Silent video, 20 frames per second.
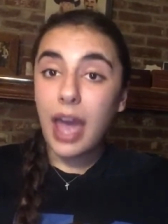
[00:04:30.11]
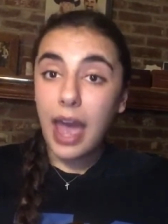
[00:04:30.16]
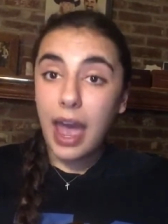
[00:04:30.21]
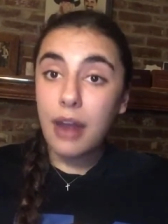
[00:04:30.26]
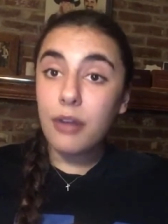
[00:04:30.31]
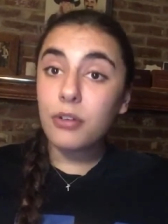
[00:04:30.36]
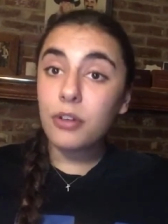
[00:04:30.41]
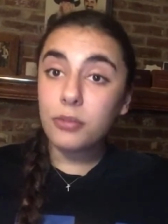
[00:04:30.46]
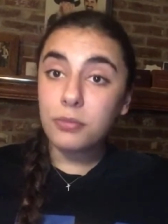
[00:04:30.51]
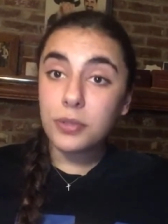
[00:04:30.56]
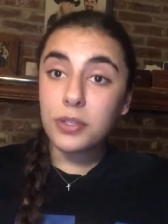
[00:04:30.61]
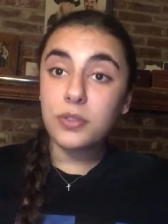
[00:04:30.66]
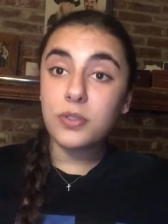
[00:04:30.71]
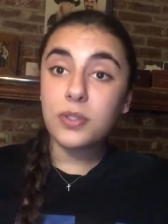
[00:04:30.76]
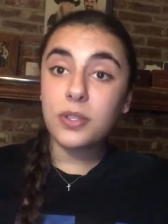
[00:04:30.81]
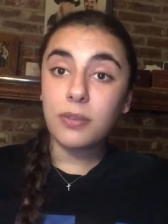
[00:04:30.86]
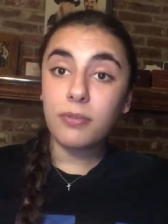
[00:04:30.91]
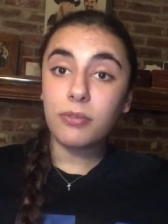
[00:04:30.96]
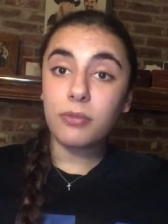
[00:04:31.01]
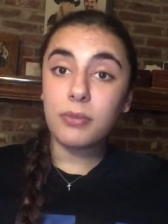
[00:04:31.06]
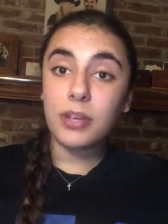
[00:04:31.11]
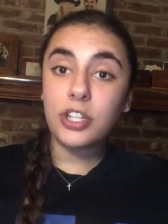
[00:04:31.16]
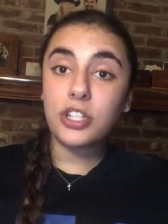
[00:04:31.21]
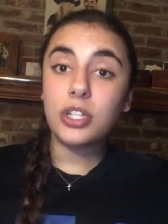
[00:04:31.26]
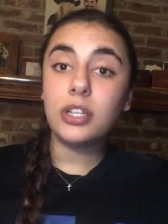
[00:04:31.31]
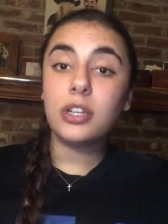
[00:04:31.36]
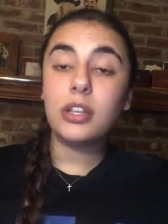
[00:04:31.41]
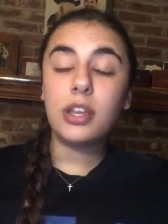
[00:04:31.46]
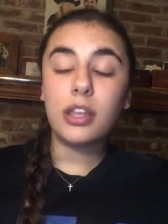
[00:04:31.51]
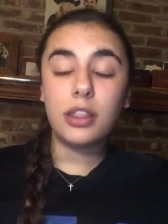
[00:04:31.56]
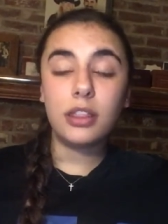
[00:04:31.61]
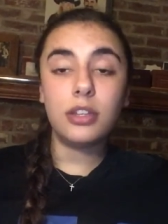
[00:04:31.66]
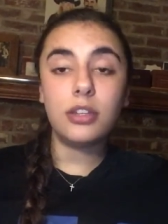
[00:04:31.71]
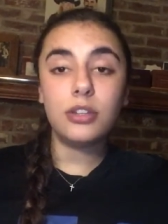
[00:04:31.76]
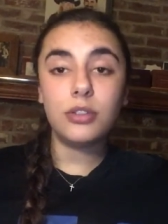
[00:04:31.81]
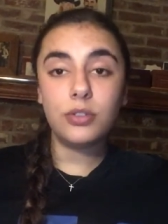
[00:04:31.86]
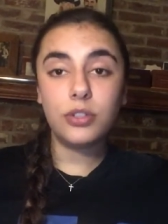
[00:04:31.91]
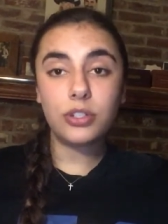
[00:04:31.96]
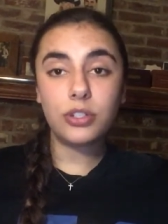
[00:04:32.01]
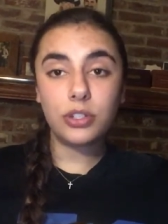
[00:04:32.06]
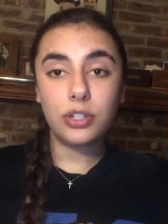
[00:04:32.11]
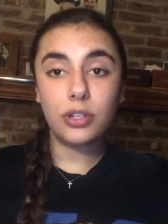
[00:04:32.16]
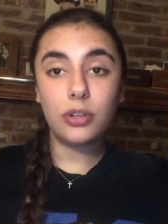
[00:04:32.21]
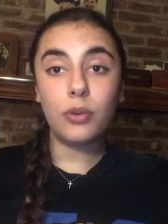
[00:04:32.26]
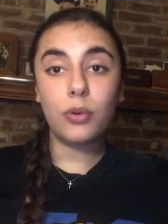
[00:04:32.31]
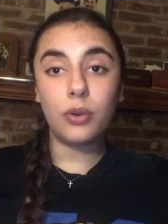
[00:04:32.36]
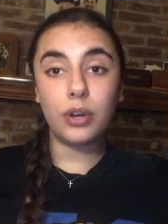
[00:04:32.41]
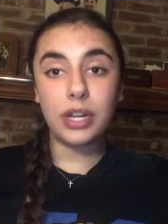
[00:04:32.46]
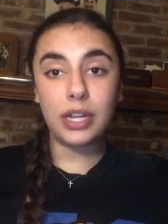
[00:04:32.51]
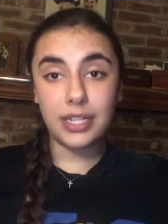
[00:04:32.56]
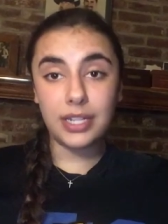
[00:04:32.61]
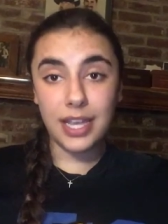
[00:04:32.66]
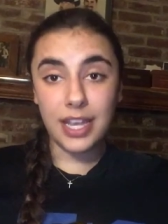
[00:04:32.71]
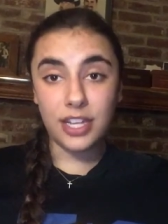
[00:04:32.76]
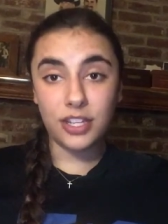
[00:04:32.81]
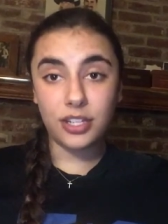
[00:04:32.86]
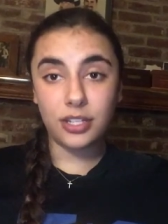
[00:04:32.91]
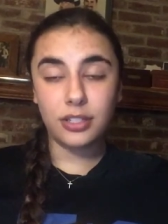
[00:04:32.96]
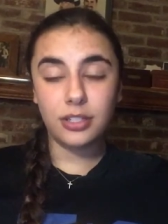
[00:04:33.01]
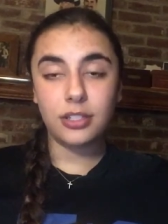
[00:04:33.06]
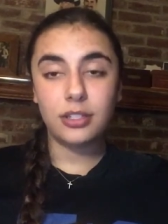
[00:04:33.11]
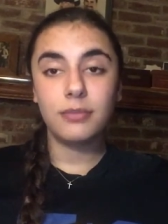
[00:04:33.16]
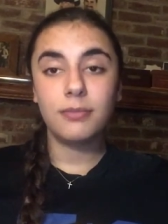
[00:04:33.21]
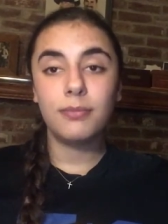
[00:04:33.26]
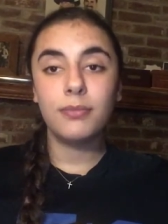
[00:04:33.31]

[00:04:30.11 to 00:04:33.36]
Adderall abuse information in the new student orientations.